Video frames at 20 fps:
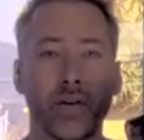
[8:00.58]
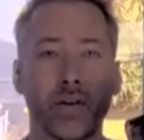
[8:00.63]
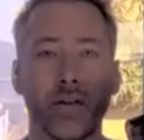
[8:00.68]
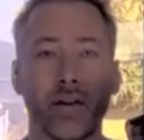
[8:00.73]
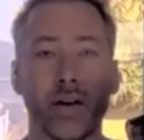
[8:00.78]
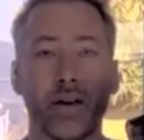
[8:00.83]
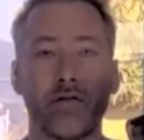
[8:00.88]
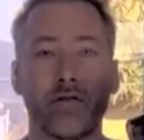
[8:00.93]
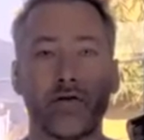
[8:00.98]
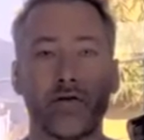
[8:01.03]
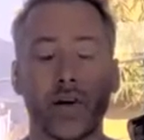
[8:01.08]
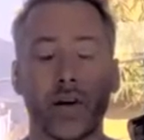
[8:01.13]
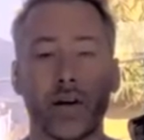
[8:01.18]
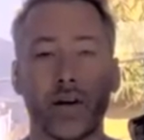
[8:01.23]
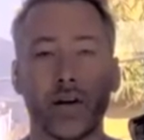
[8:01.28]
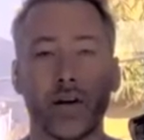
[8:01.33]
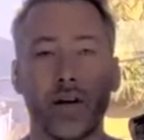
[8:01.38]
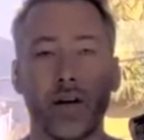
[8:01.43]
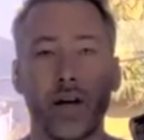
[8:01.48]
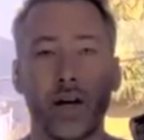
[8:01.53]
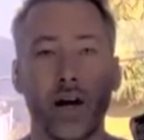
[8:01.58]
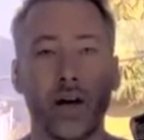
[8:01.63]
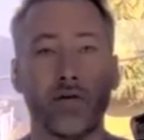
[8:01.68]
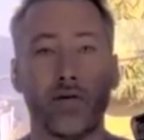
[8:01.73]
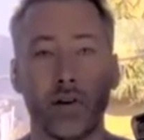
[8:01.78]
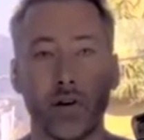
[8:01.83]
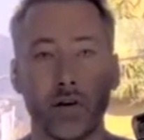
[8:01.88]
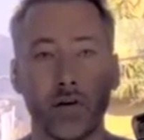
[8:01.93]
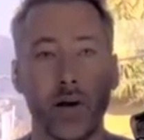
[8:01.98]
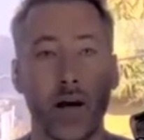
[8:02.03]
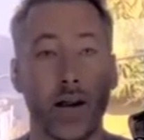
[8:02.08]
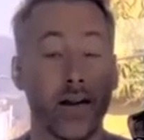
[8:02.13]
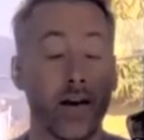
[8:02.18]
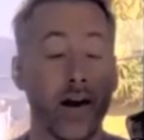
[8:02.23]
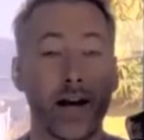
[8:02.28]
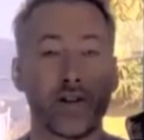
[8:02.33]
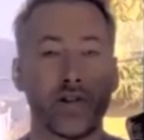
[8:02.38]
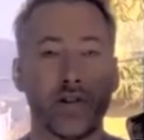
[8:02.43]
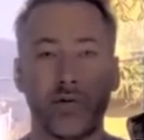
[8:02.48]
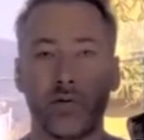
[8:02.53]
with her that if they're, and
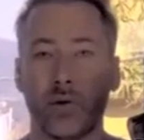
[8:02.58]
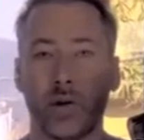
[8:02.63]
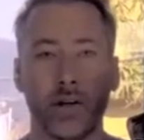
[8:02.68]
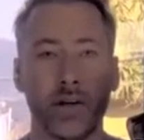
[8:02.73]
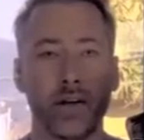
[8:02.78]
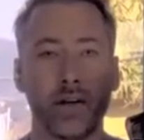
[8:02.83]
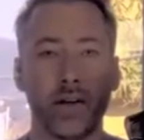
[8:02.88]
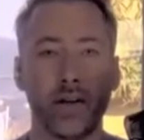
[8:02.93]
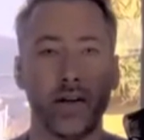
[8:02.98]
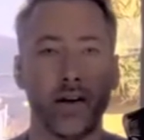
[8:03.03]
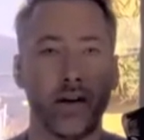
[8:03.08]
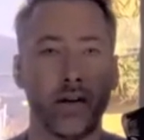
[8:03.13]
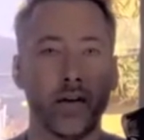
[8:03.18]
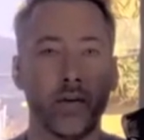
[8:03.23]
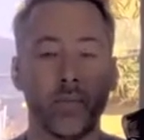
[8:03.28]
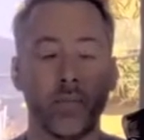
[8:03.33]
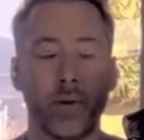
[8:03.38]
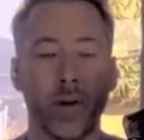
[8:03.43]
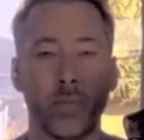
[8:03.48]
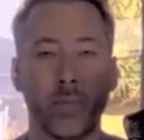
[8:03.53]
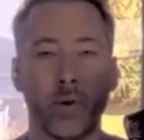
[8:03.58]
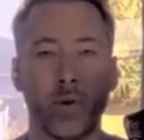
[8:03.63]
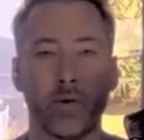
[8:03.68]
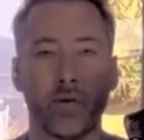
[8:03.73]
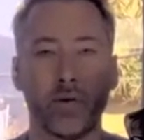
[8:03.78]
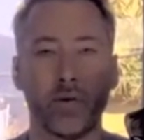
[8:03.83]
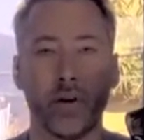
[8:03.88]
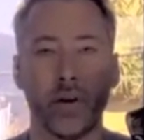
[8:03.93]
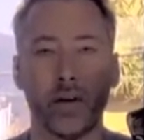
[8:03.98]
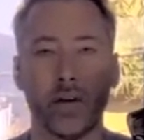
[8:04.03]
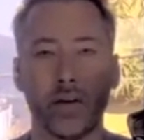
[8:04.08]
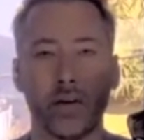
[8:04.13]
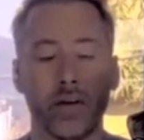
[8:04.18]
they're actually really good now. They're both.